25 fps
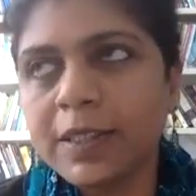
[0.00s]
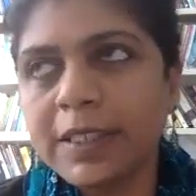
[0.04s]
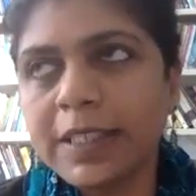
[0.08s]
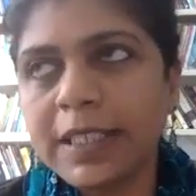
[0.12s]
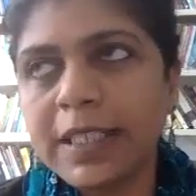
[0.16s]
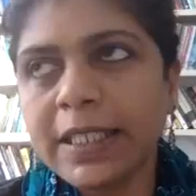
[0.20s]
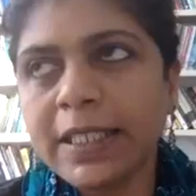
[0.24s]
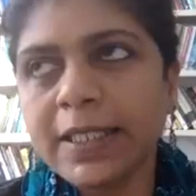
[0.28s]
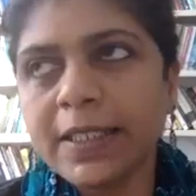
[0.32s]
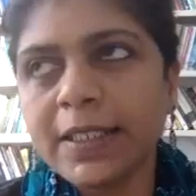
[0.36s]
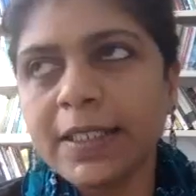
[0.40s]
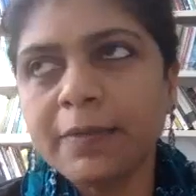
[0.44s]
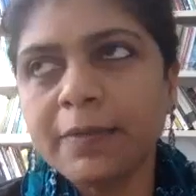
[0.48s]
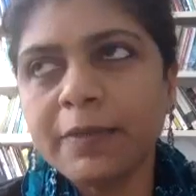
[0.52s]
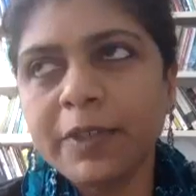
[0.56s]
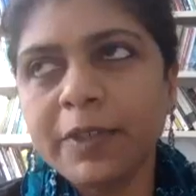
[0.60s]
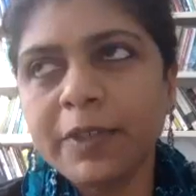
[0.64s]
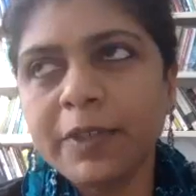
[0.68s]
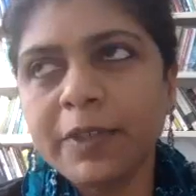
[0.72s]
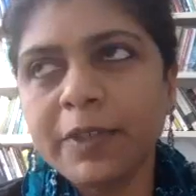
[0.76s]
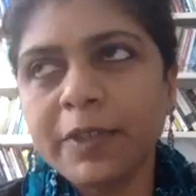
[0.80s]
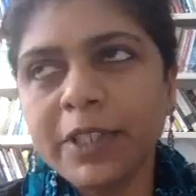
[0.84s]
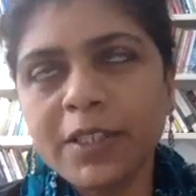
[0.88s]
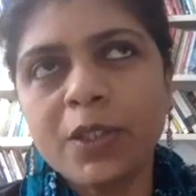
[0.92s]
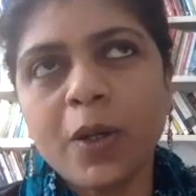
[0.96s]

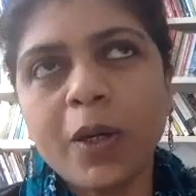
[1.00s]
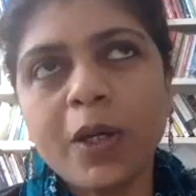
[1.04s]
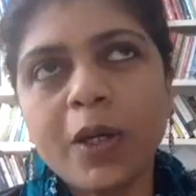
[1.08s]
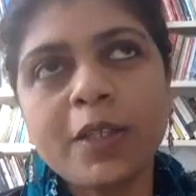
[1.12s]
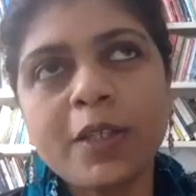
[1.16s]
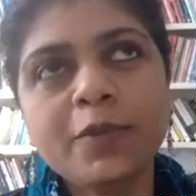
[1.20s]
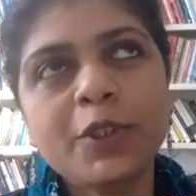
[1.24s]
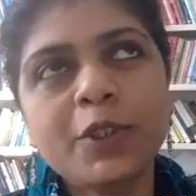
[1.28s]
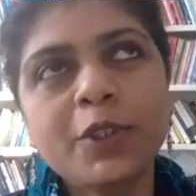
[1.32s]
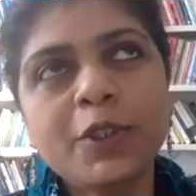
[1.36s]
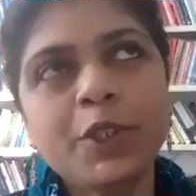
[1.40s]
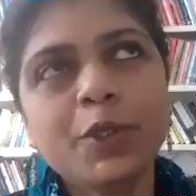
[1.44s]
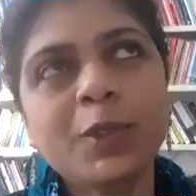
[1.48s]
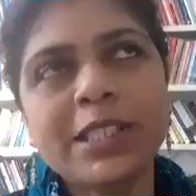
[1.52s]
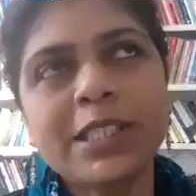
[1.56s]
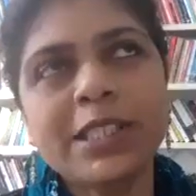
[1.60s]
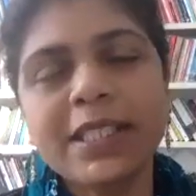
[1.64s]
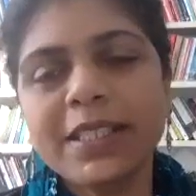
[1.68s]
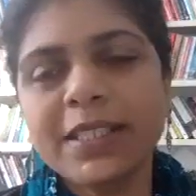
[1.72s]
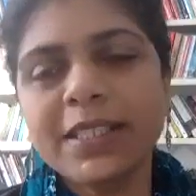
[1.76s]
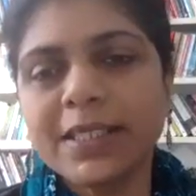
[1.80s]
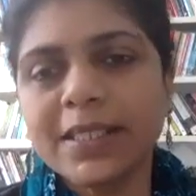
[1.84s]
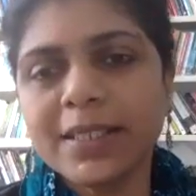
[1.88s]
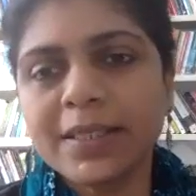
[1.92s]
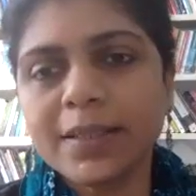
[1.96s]
we thought of
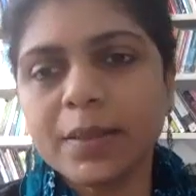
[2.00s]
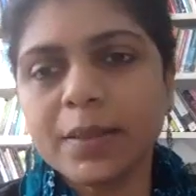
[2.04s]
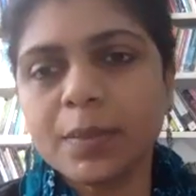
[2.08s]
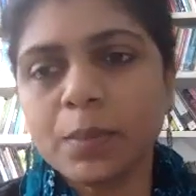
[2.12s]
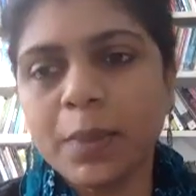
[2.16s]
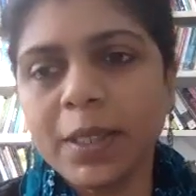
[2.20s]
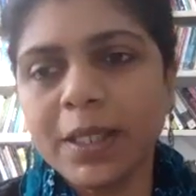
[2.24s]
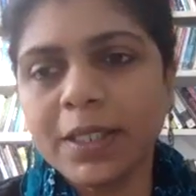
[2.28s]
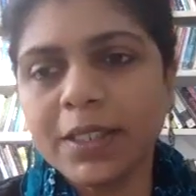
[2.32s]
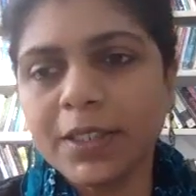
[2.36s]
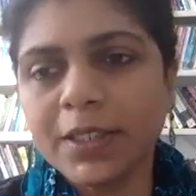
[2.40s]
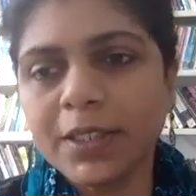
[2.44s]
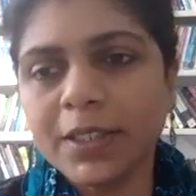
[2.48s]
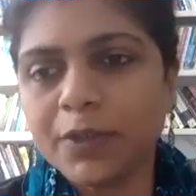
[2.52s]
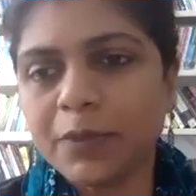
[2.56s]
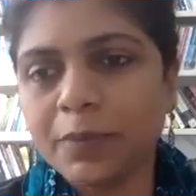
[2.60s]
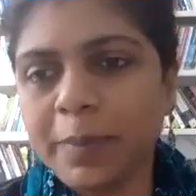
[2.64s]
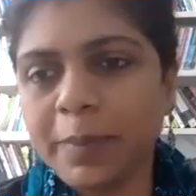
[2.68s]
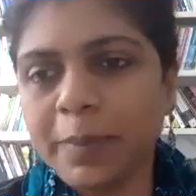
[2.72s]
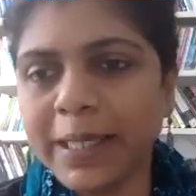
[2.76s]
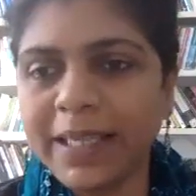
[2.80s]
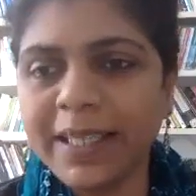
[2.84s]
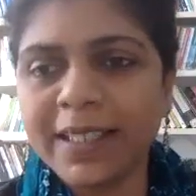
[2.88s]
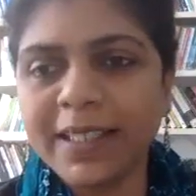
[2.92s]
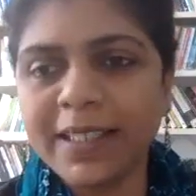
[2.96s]
choosing this month of
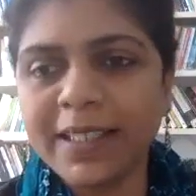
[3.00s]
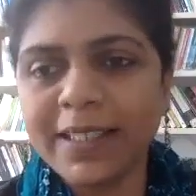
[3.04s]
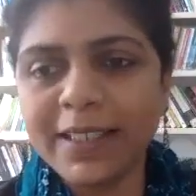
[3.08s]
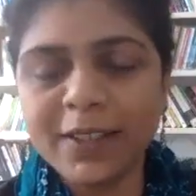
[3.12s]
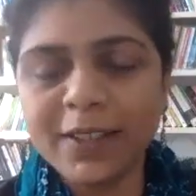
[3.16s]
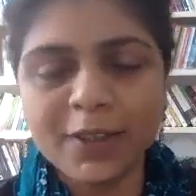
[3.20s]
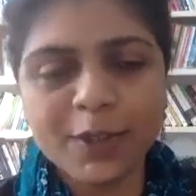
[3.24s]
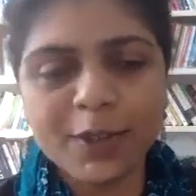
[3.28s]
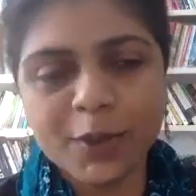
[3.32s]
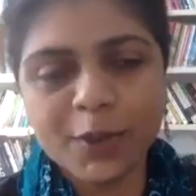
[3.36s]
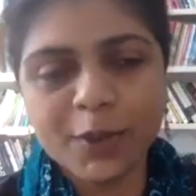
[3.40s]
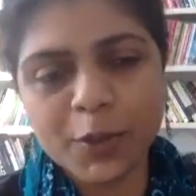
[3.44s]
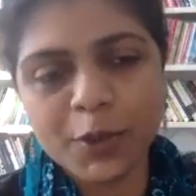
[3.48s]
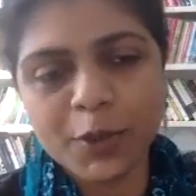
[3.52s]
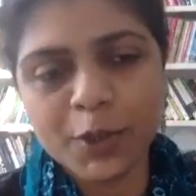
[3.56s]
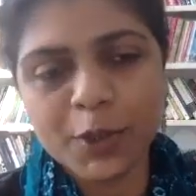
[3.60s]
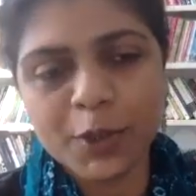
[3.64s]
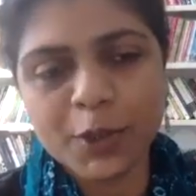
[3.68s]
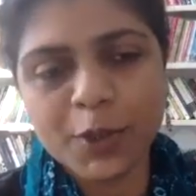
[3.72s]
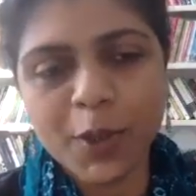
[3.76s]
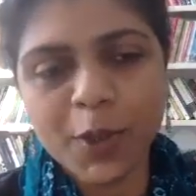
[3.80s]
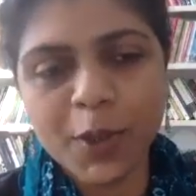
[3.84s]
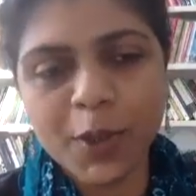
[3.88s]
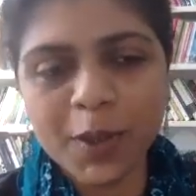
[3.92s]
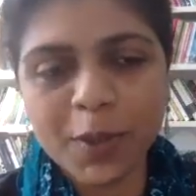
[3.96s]
May to
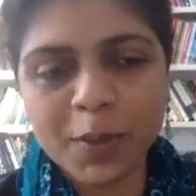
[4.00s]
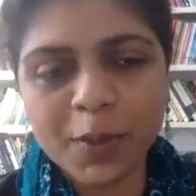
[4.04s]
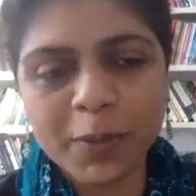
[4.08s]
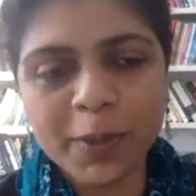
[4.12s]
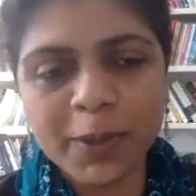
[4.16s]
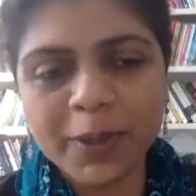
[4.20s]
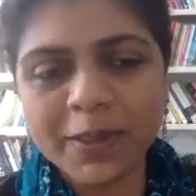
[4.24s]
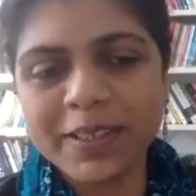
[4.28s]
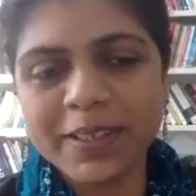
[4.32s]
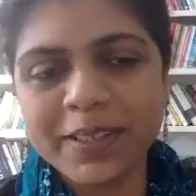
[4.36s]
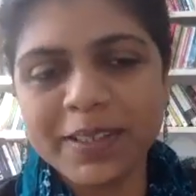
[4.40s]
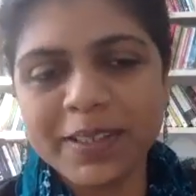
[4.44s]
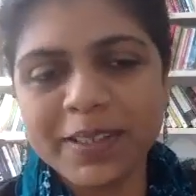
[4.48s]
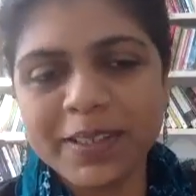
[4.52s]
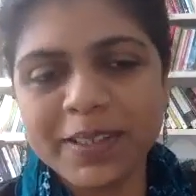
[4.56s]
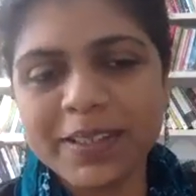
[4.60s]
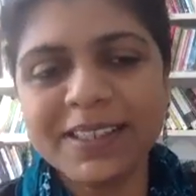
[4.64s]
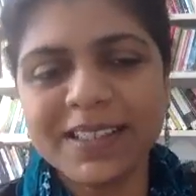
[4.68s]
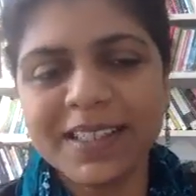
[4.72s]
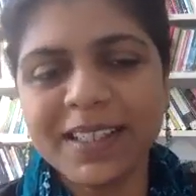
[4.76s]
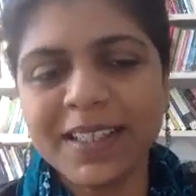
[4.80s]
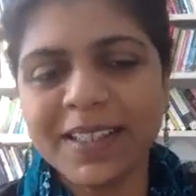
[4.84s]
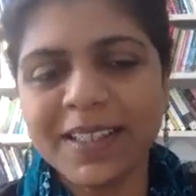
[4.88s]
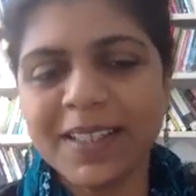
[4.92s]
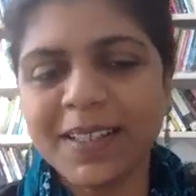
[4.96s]
talk about
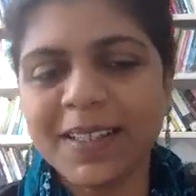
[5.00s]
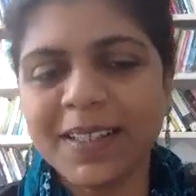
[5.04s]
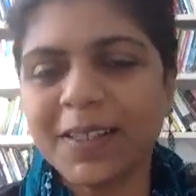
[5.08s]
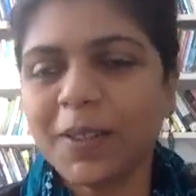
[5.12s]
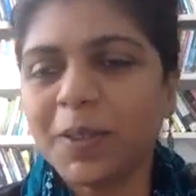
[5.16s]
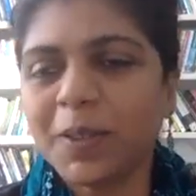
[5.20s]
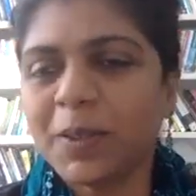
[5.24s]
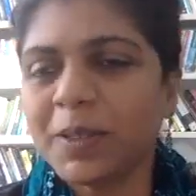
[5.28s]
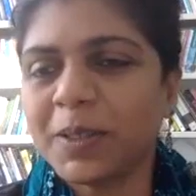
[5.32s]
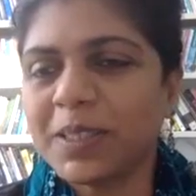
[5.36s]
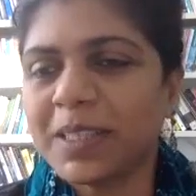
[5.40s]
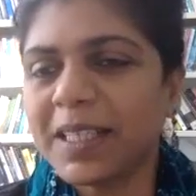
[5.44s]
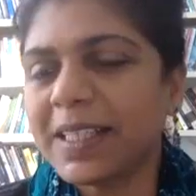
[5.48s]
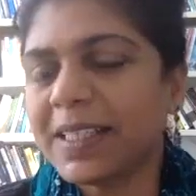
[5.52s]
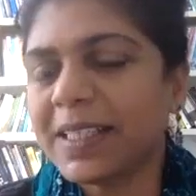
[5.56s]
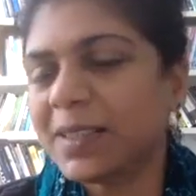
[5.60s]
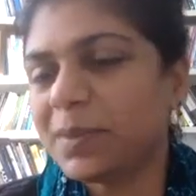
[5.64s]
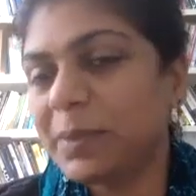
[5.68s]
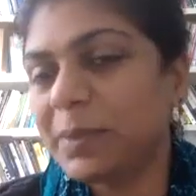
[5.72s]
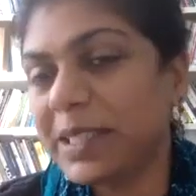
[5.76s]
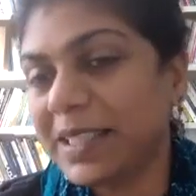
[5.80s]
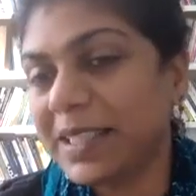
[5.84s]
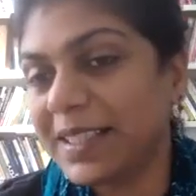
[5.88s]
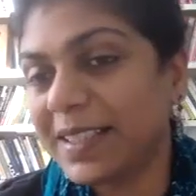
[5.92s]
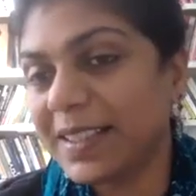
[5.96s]
this on as
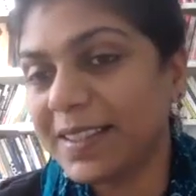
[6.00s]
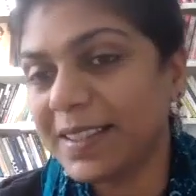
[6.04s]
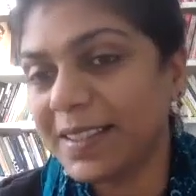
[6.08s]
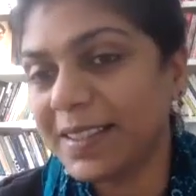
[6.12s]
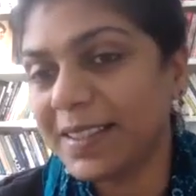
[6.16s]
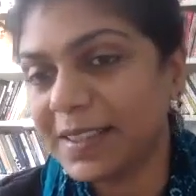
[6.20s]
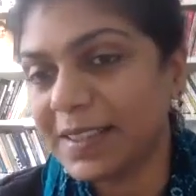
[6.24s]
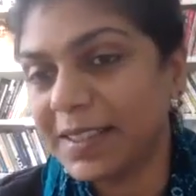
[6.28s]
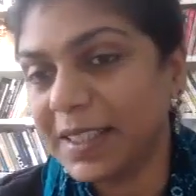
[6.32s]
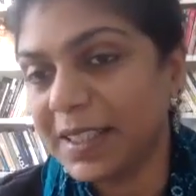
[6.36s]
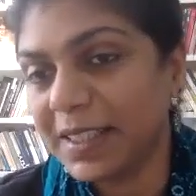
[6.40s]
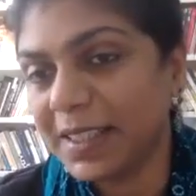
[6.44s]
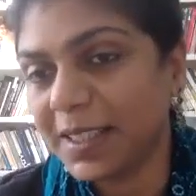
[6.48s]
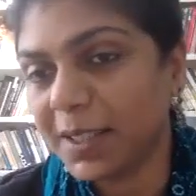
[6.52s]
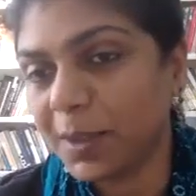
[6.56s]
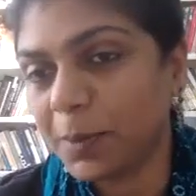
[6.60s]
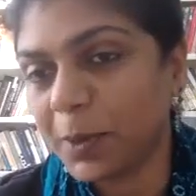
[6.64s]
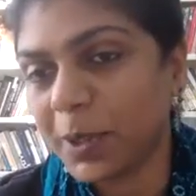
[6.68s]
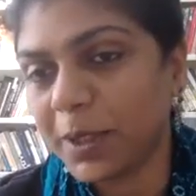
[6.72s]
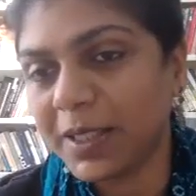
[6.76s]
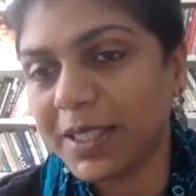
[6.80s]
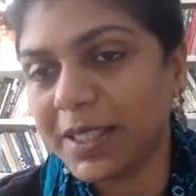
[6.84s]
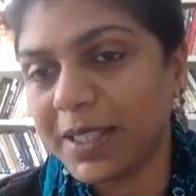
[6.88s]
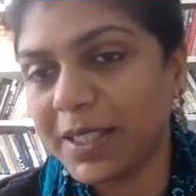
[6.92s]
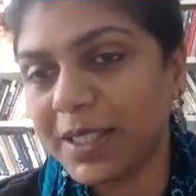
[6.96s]
being thinking
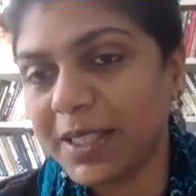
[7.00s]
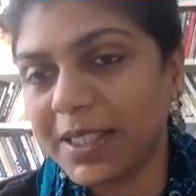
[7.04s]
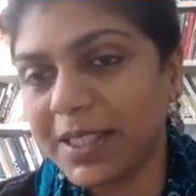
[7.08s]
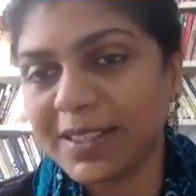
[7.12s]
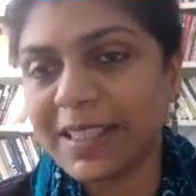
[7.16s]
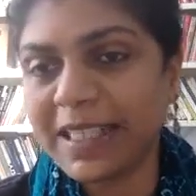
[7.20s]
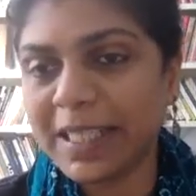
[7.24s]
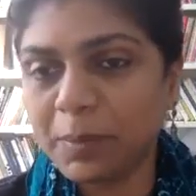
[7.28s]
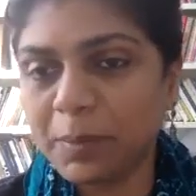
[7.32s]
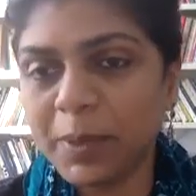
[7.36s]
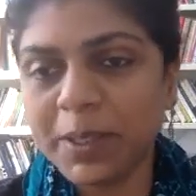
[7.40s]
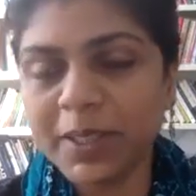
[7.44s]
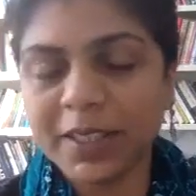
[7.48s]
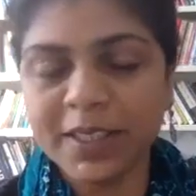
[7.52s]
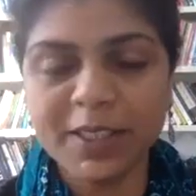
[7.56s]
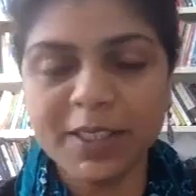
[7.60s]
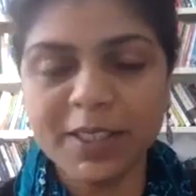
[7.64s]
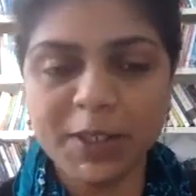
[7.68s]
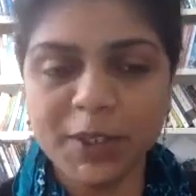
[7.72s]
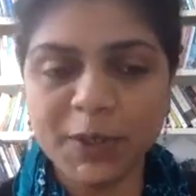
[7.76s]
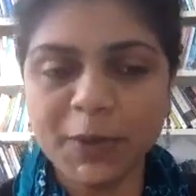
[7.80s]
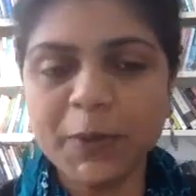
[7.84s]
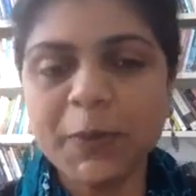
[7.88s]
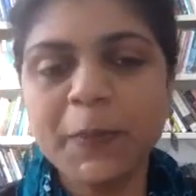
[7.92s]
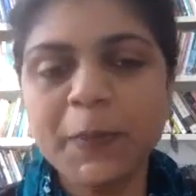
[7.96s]
about as a labor
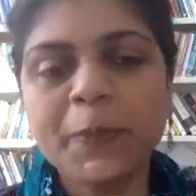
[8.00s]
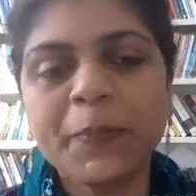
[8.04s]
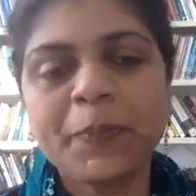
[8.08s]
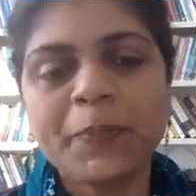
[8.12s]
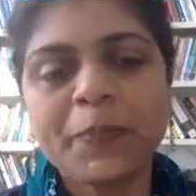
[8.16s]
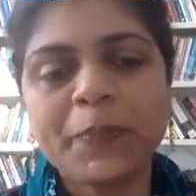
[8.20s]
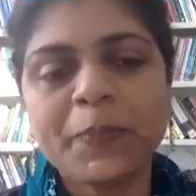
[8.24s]
issue,